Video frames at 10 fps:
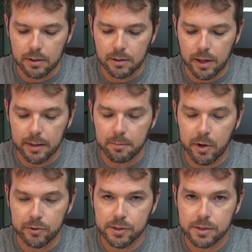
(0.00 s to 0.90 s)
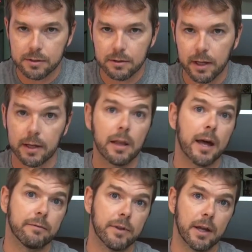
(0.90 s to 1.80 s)
like a
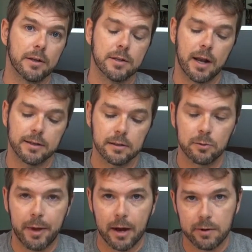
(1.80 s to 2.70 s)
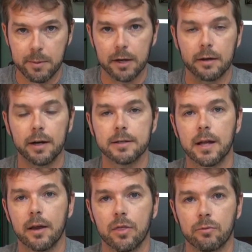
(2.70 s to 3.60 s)
lot of things, it has a little battery meter and it's
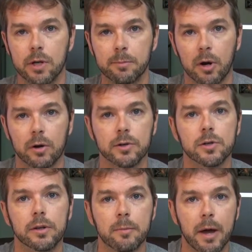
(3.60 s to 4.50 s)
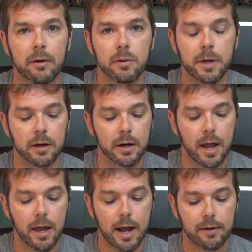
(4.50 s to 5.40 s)
got 3 bars on the battery meter.
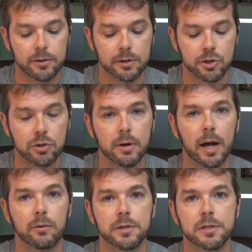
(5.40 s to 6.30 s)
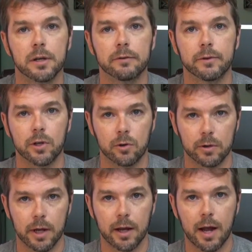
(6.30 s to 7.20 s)
And after 2 hours of
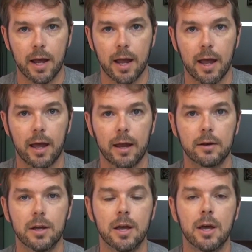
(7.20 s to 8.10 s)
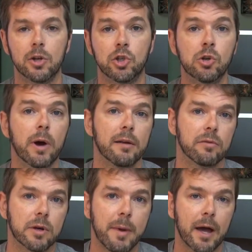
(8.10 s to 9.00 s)
recording, I had 2 out of
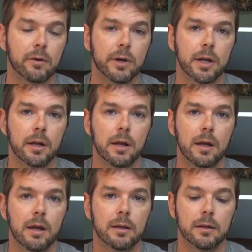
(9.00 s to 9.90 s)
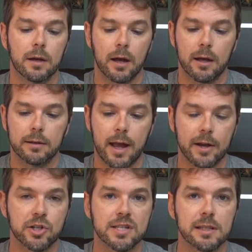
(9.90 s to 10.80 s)
3 battery
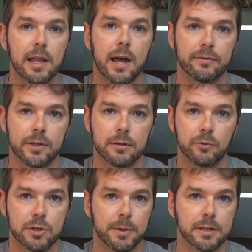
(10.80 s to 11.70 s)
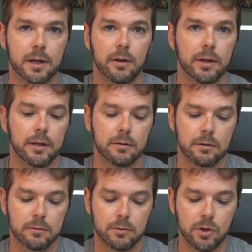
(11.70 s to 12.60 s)
dashes left, which means I only
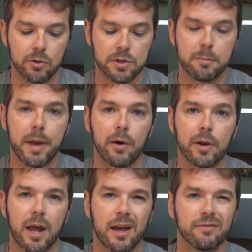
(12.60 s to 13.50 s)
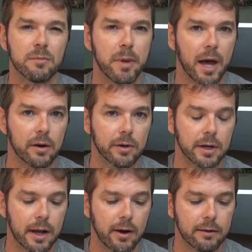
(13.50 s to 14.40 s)
used about half the
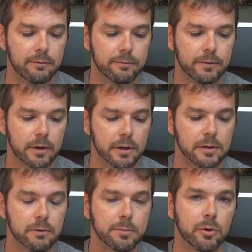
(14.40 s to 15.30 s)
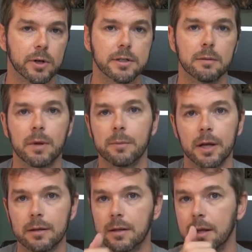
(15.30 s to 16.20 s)
battery. Now I've heard reports that maybe
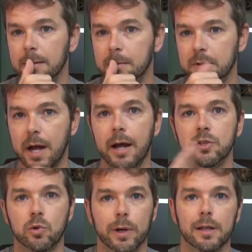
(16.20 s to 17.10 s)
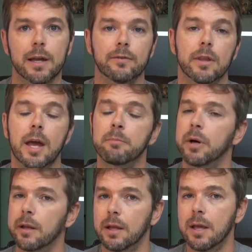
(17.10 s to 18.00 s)
it dies quickly after that,
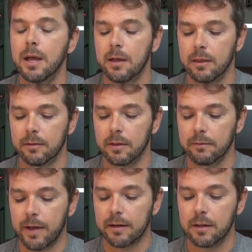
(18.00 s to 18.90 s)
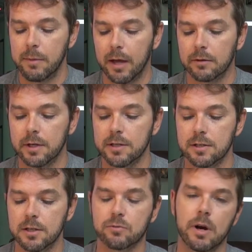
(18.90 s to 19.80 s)
but the fact of the matter
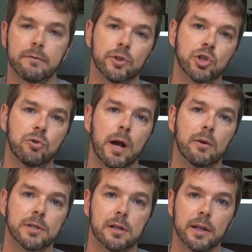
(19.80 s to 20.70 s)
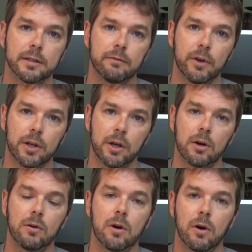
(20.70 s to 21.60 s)
is this ran for 2 hours collecting
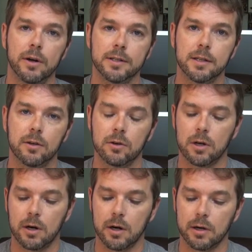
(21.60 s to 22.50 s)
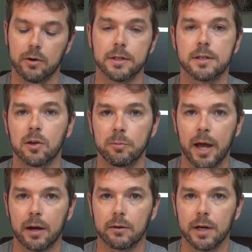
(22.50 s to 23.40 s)
video on a single card, on a single
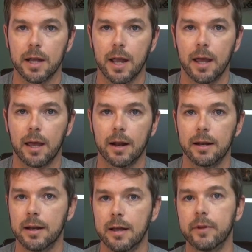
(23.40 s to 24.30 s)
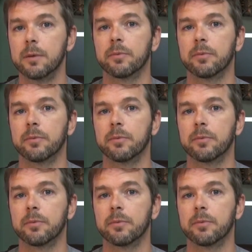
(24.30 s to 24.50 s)
battery, and I didn't have any